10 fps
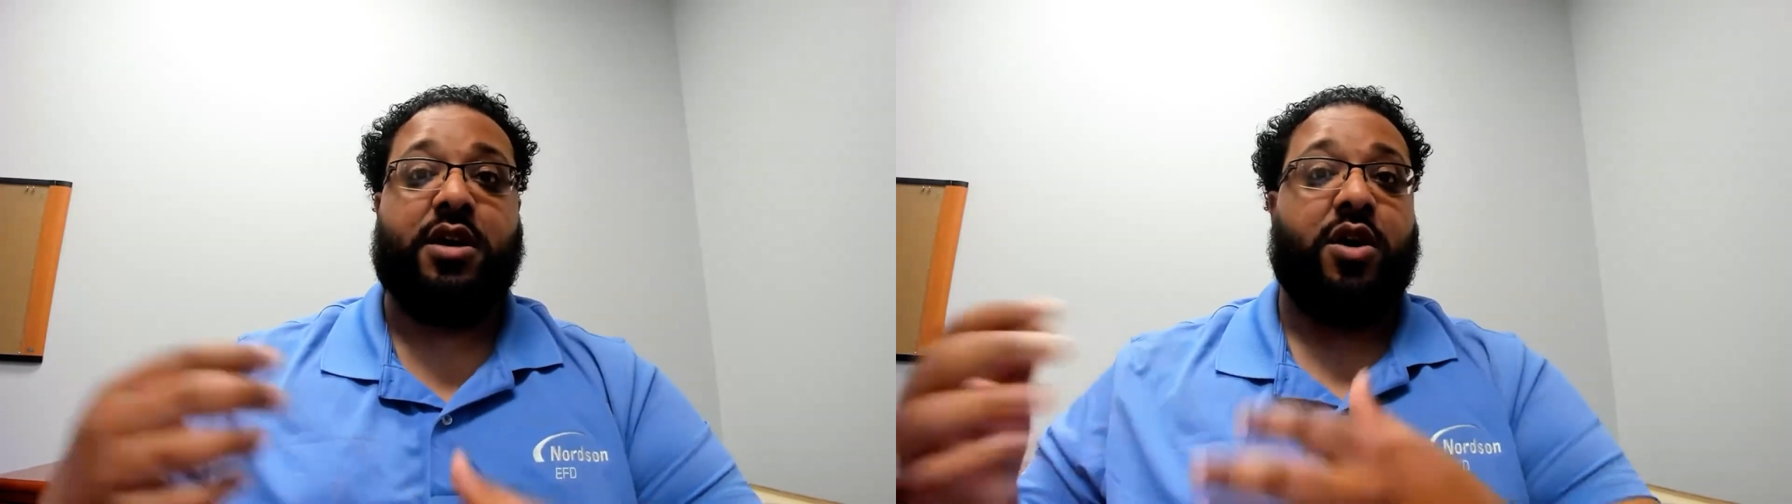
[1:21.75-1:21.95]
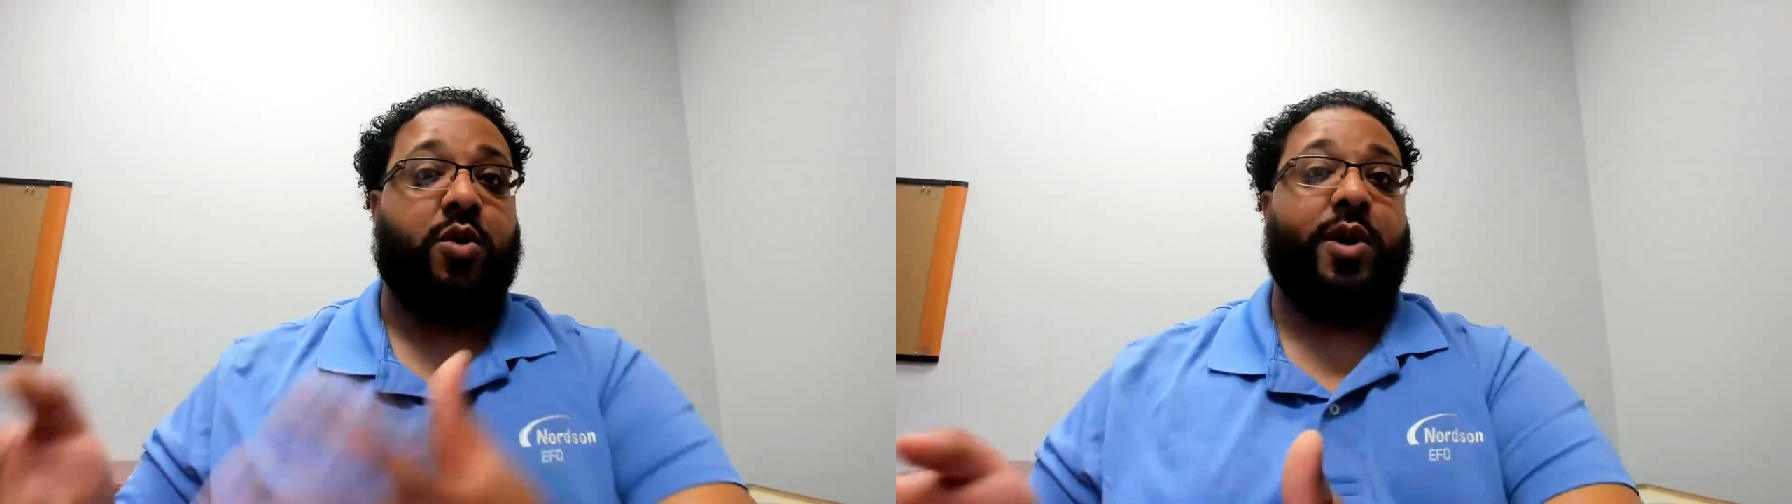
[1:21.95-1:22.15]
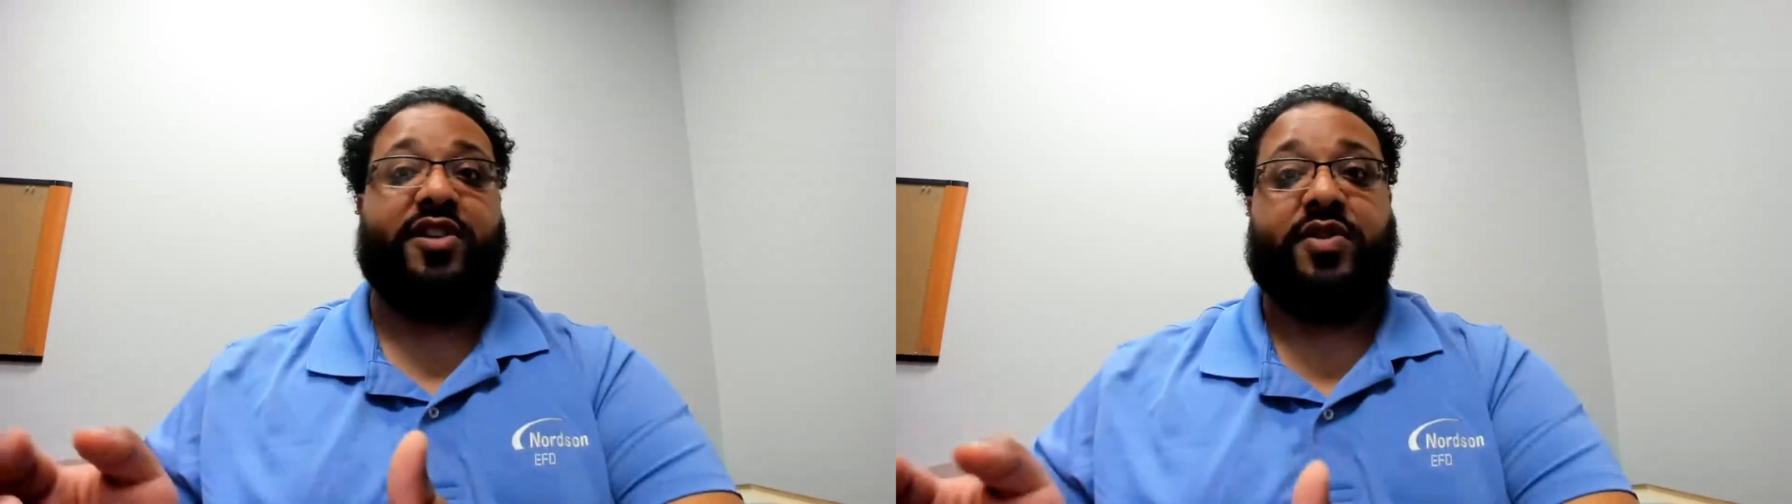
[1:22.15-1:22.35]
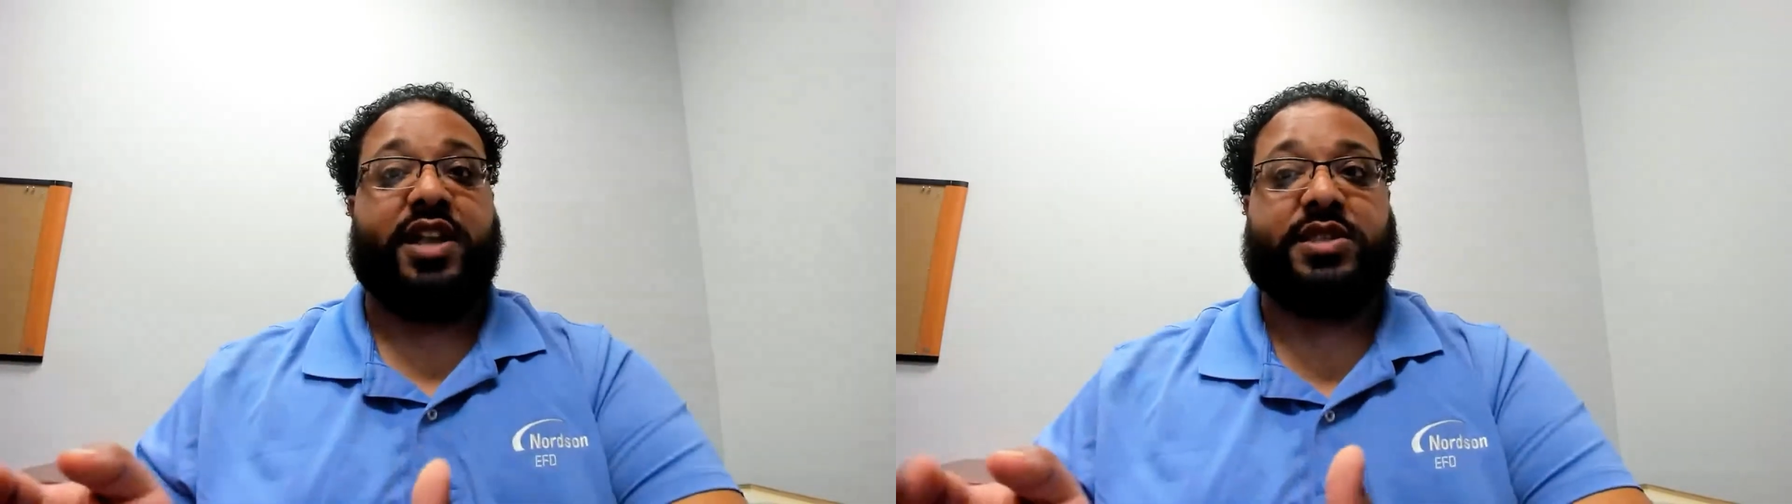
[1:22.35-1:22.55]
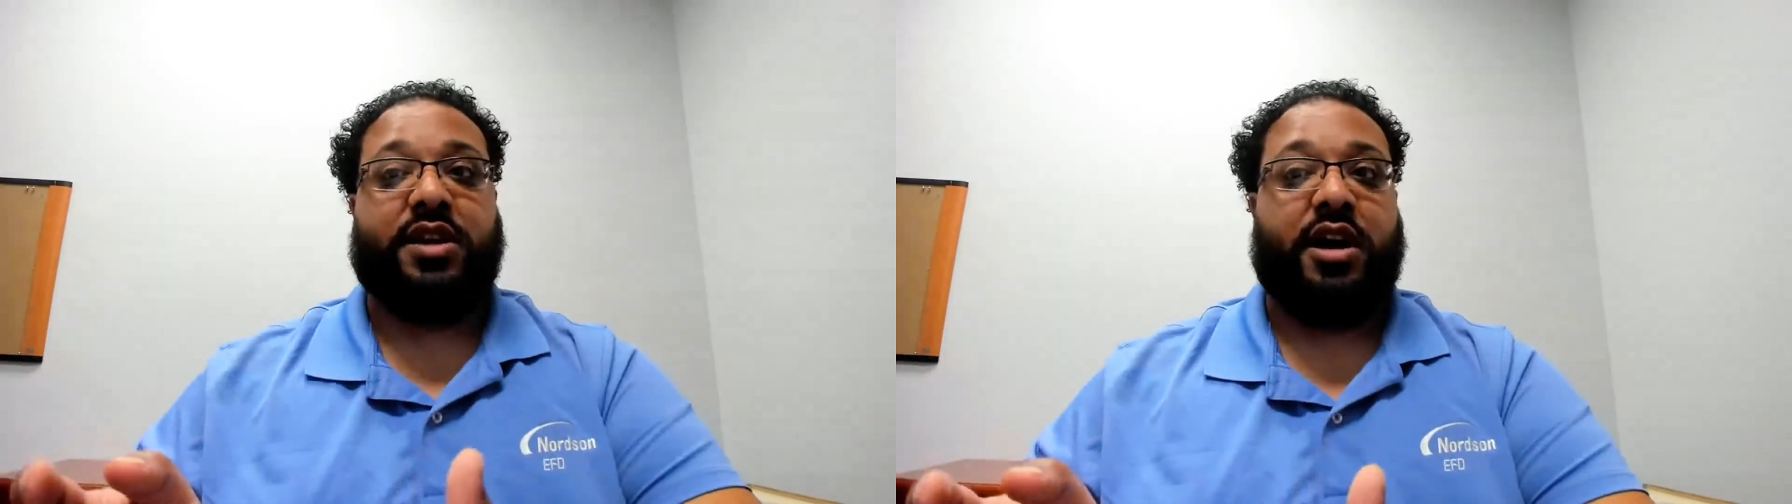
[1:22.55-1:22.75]
or whether
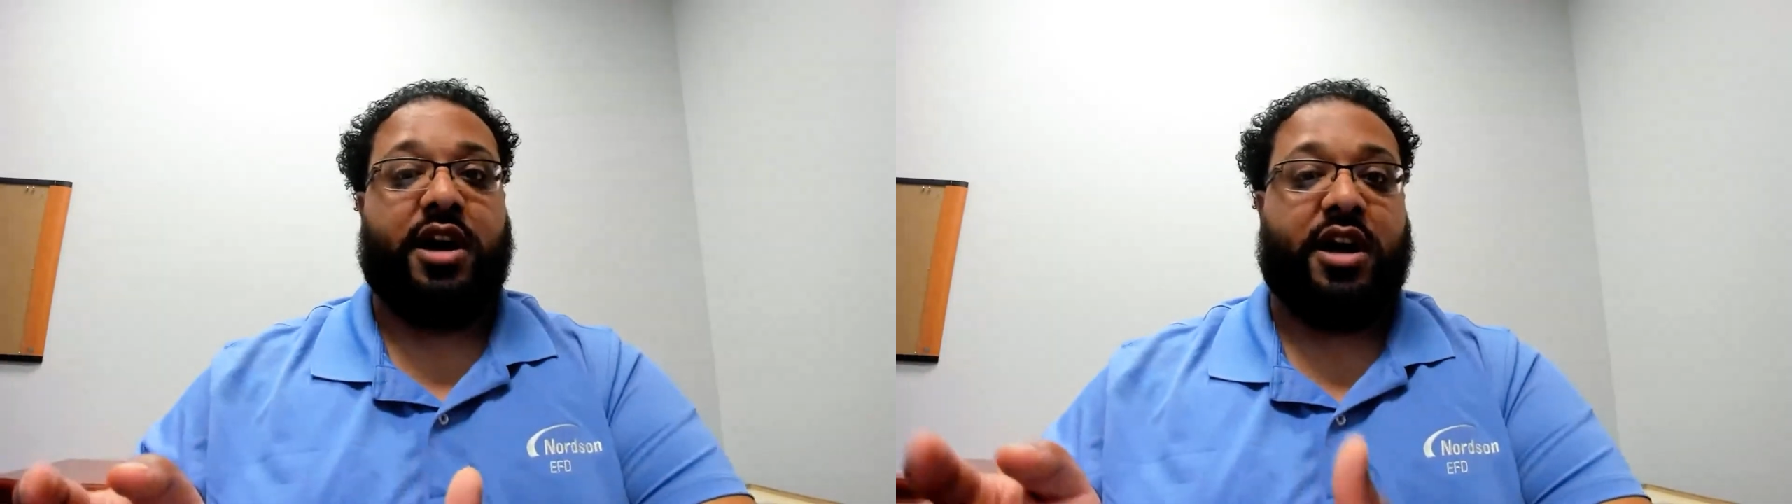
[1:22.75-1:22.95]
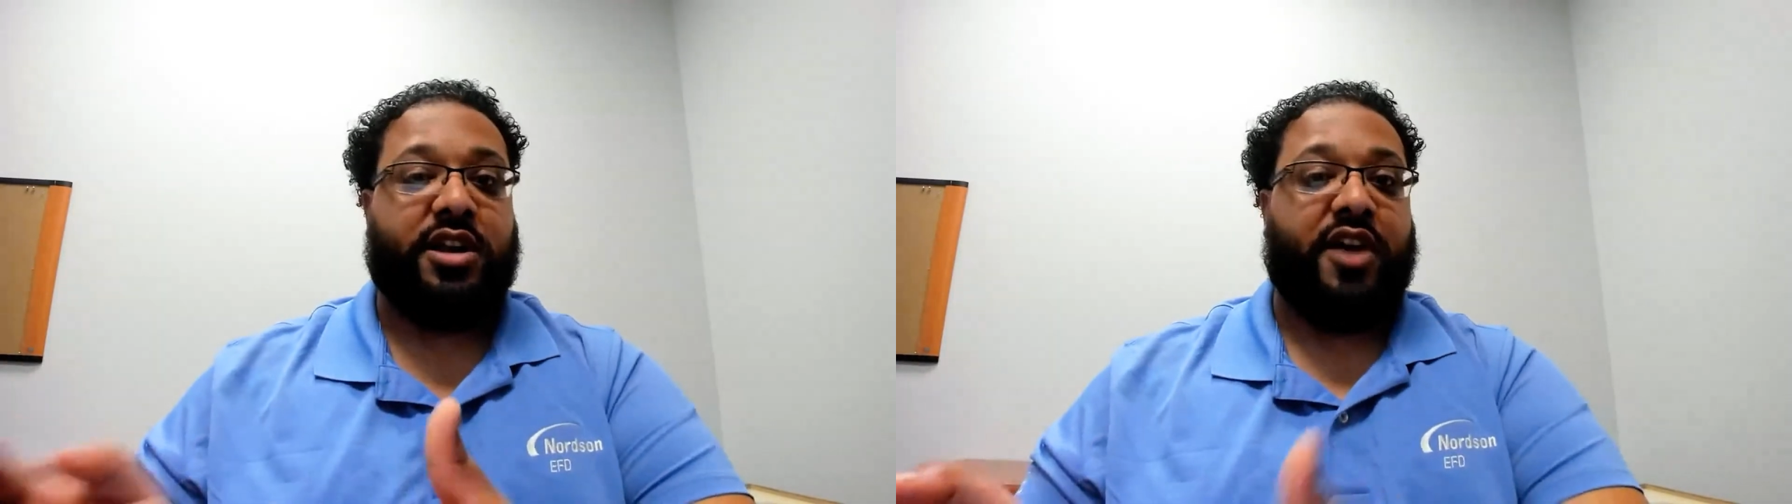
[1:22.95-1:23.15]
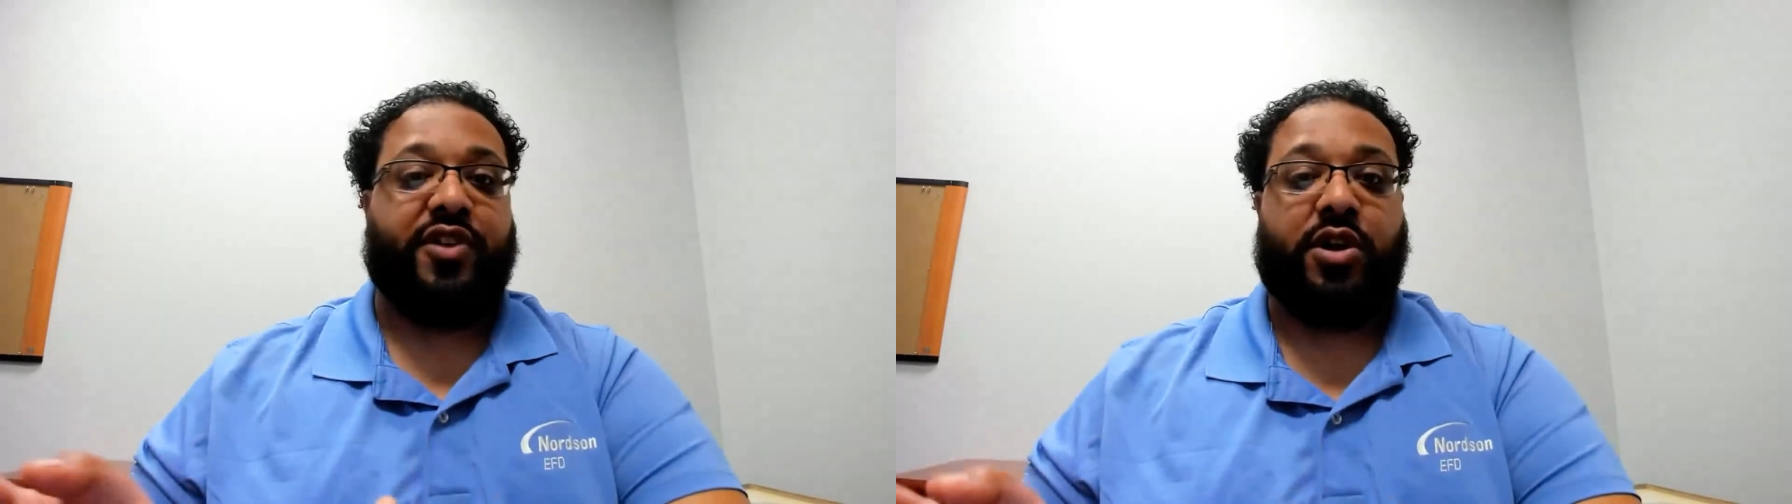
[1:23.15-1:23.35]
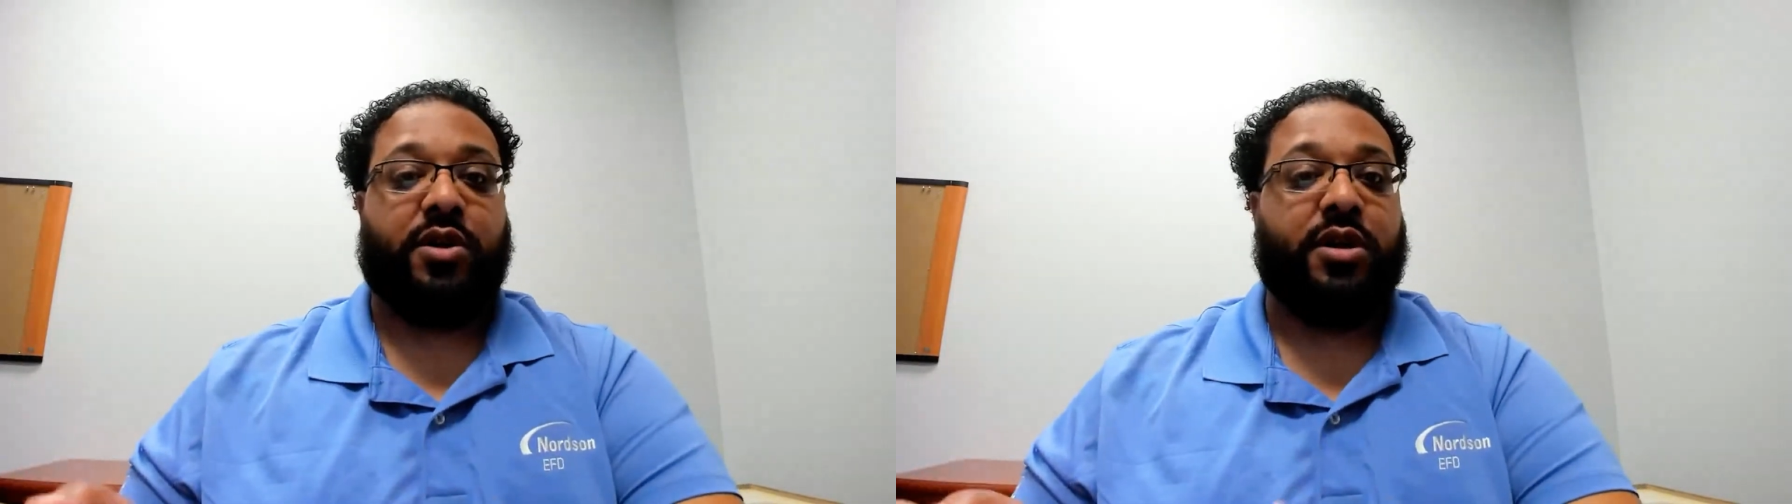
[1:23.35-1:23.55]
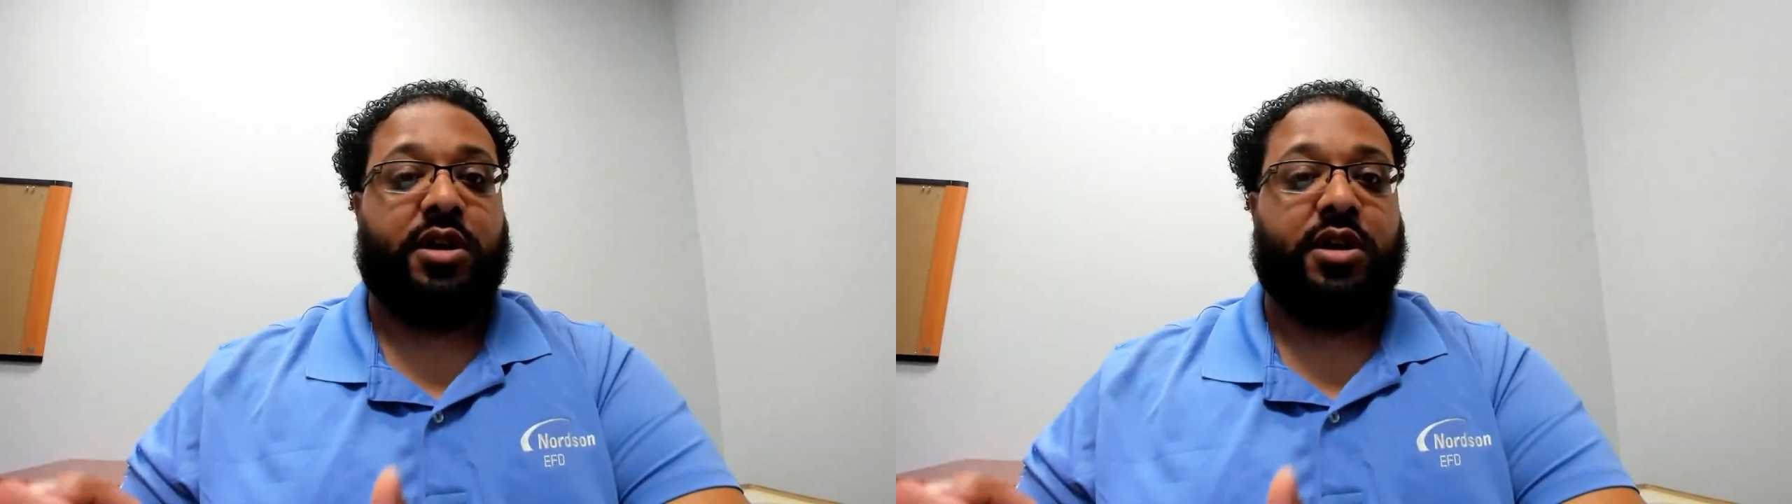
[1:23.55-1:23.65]
that's another